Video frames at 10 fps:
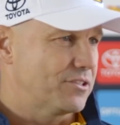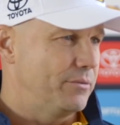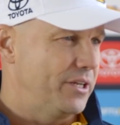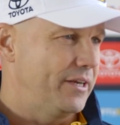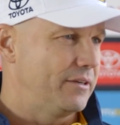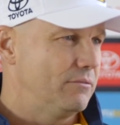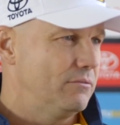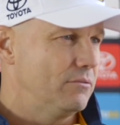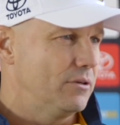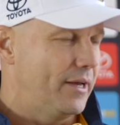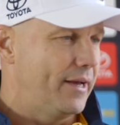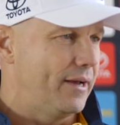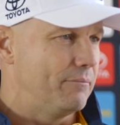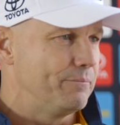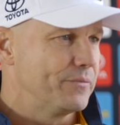committee, and
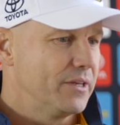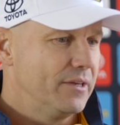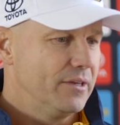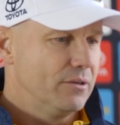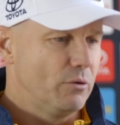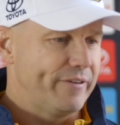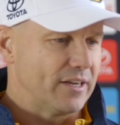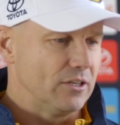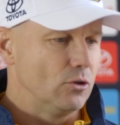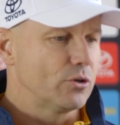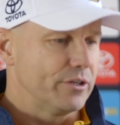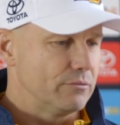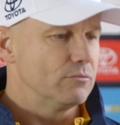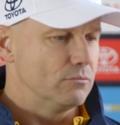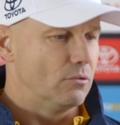we've had a look at
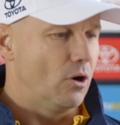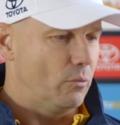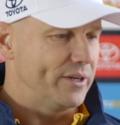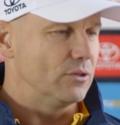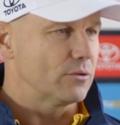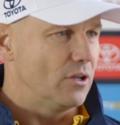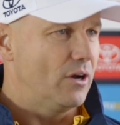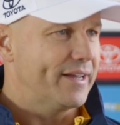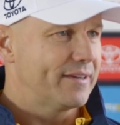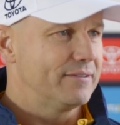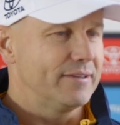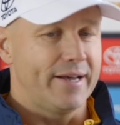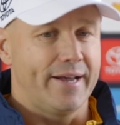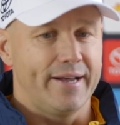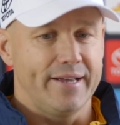what we look like.
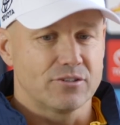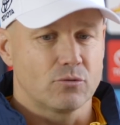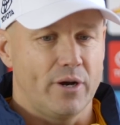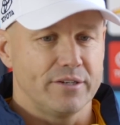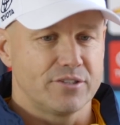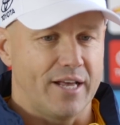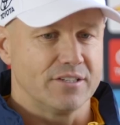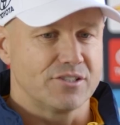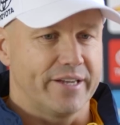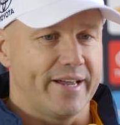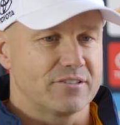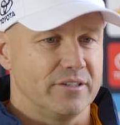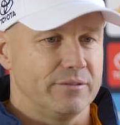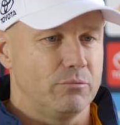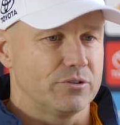It's quite challenging
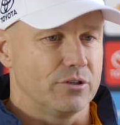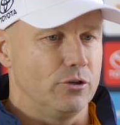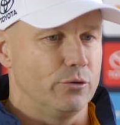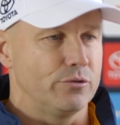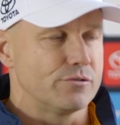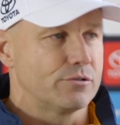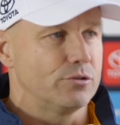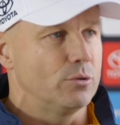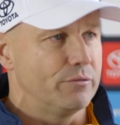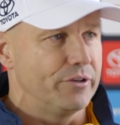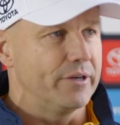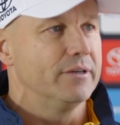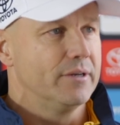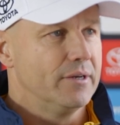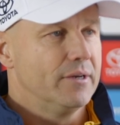actually to lose two of
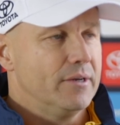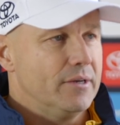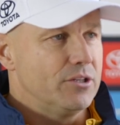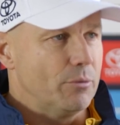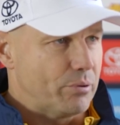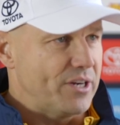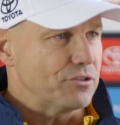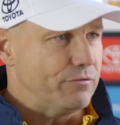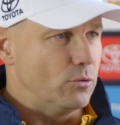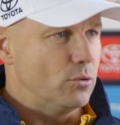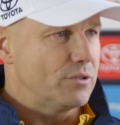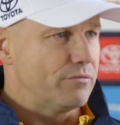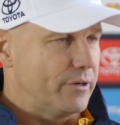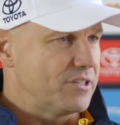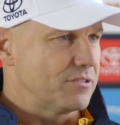your pressure forwards.
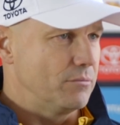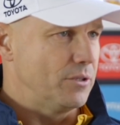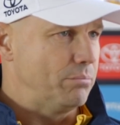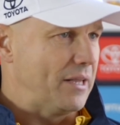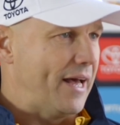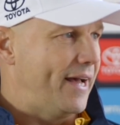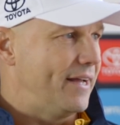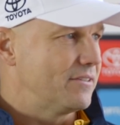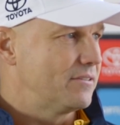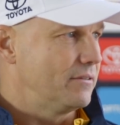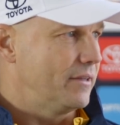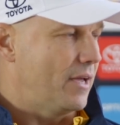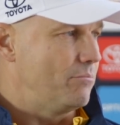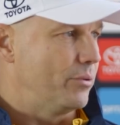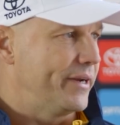Very similar players.
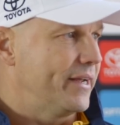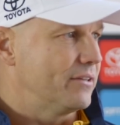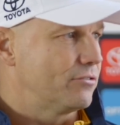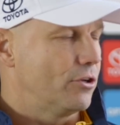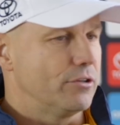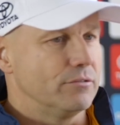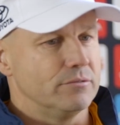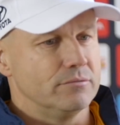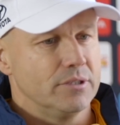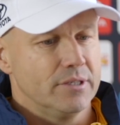They bring a certain